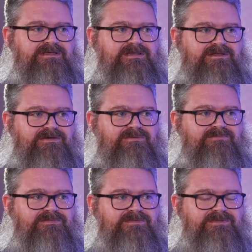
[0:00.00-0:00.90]

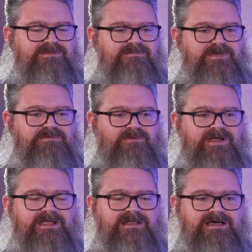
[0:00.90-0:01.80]
that people
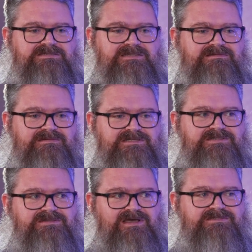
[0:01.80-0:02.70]
recognize that this
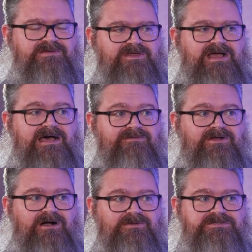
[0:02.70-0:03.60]
is not something I've
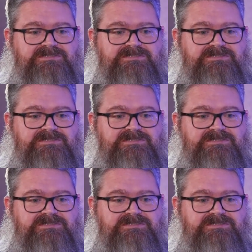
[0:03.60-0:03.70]
accomplished,